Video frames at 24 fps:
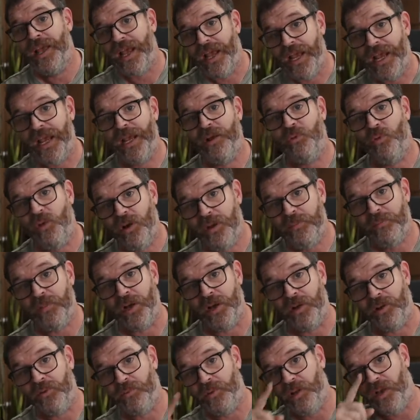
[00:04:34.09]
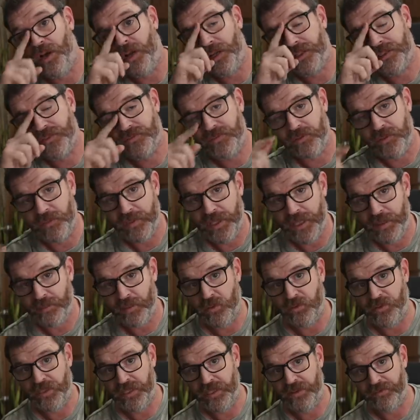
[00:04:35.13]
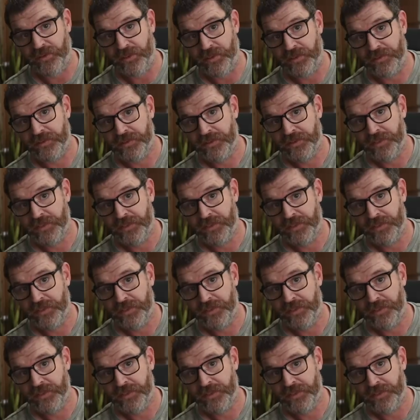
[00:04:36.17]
A1 monoblocks from Emotiva,